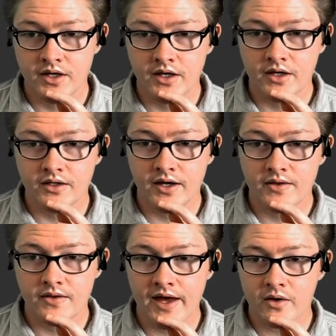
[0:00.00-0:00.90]
Not
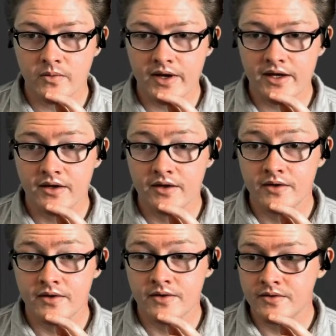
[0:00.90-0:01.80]
that way,
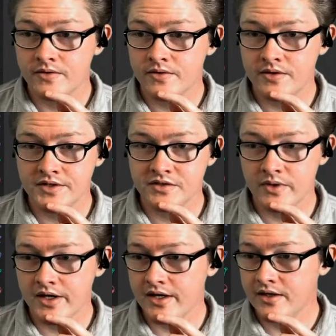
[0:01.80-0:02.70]
this
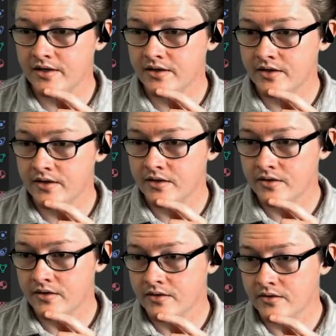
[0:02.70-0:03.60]
way.
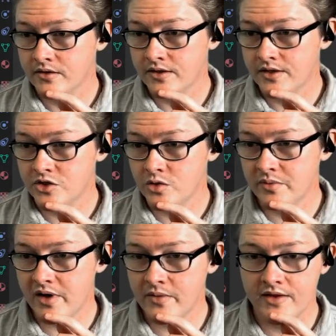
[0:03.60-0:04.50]
Okay, that should be
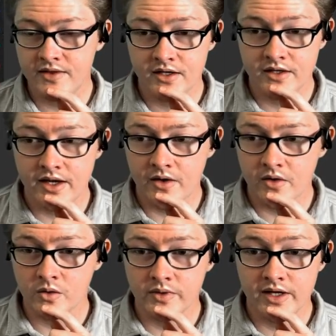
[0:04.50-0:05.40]
about right. And then now
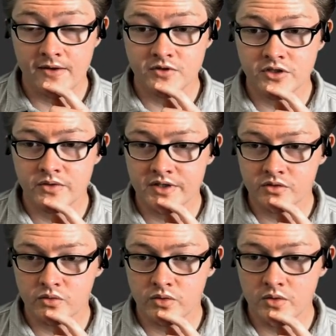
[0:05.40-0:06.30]
all we have to do is
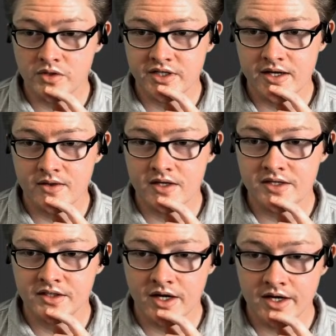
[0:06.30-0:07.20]
rotate these
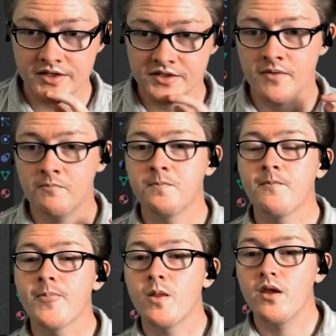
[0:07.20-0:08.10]
guys,
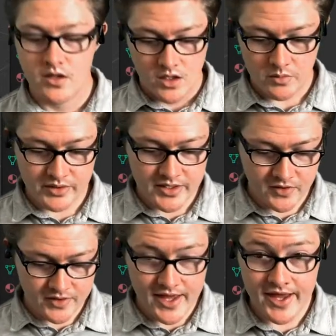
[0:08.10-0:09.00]
I believe on
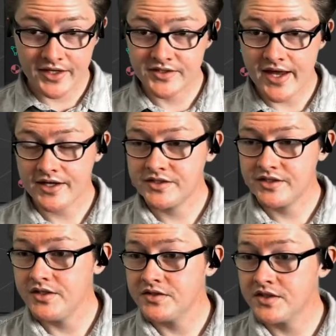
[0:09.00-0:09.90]
the
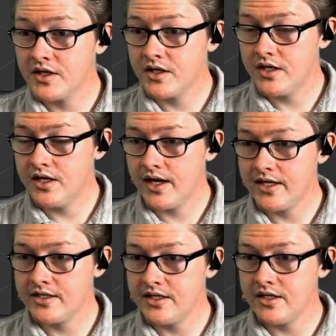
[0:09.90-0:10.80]
x-axis,
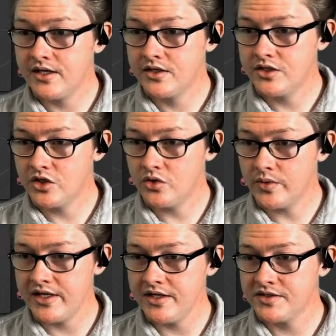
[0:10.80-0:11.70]
90
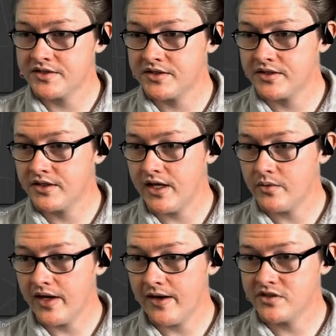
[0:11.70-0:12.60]
degrees. And now we
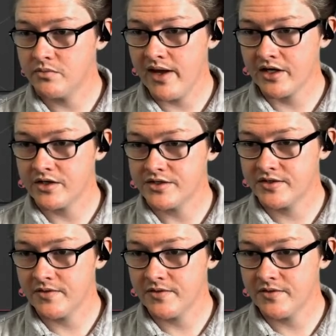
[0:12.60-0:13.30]
have some backers.